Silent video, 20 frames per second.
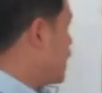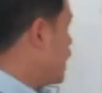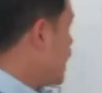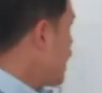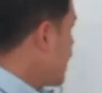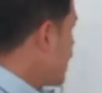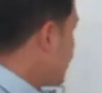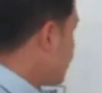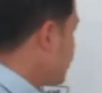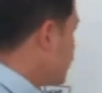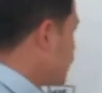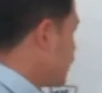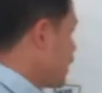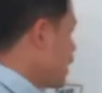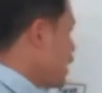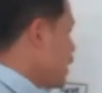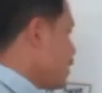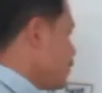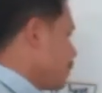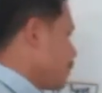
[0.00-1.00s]
After
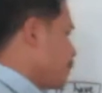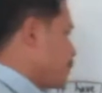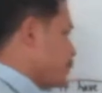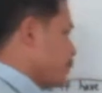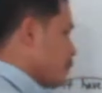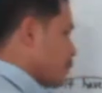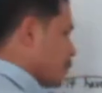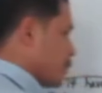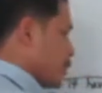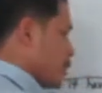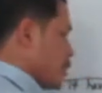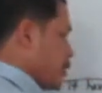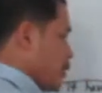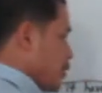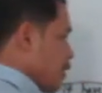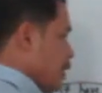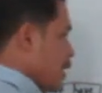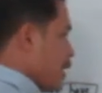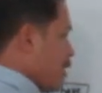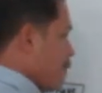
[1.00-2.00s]
that,
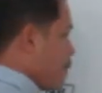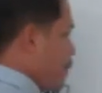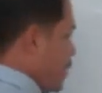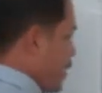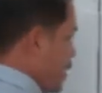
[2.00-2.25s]
you have